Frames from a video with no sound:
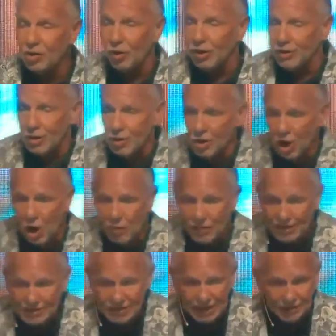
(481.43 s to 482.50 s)
a new hope
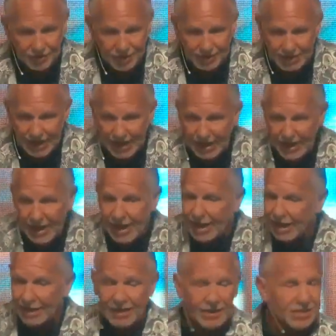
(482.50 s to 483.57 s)
that's even today,
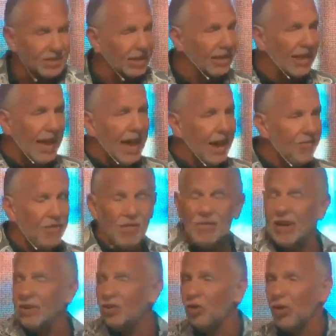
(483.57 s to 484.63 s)
and it's a life
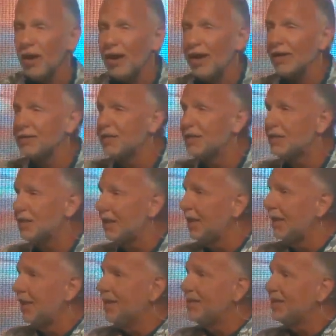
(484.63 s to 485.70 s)
that
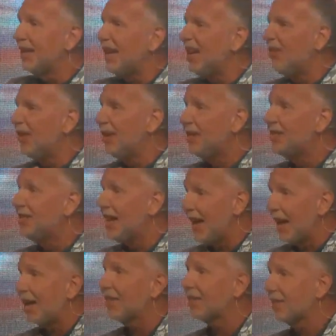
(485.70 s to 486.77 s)
transcends even
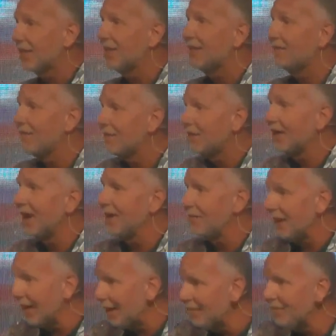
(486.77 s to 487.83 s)
death.
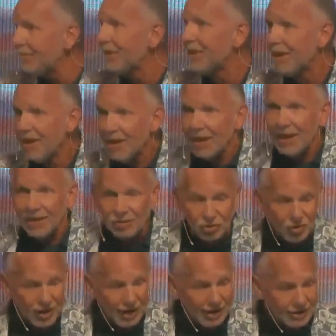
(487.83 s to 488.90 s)
Amen. It
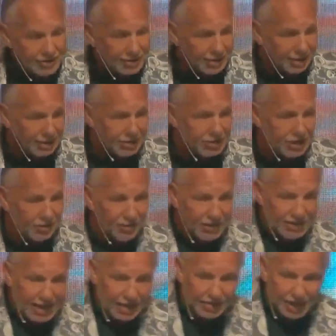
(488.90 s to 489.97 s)
transcends even
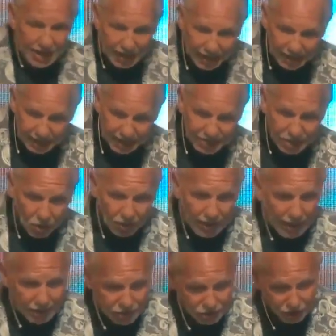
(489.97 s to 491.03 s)
death. And, and so
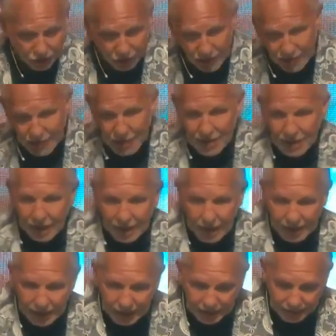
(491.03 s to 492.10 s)
Easter uh,
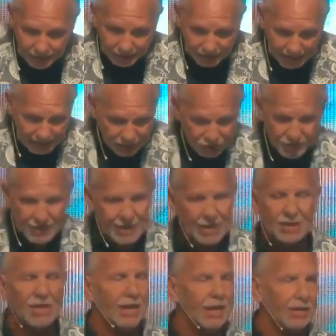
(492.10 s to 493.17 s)
means many
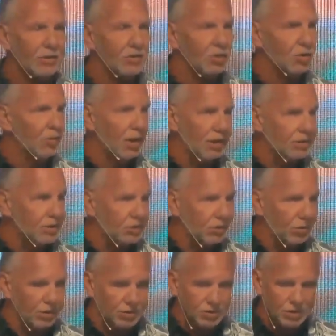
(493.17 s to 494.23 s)
things to us as
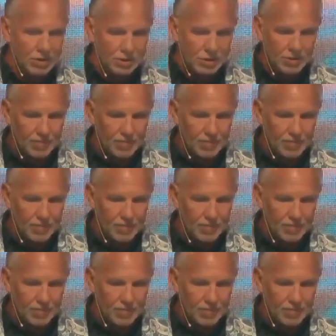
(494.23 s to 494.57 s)
Christians.